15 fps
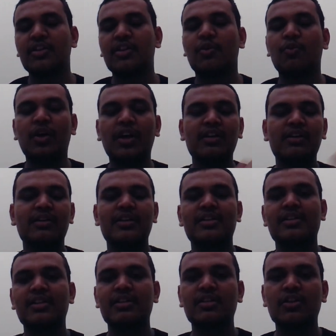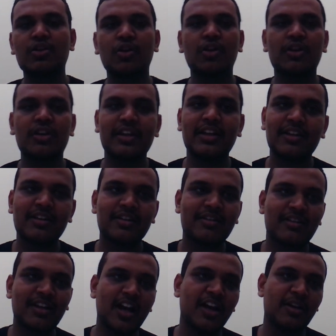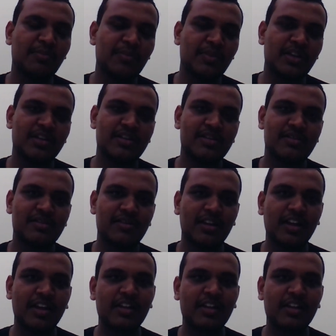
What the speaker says: the one reason God created time is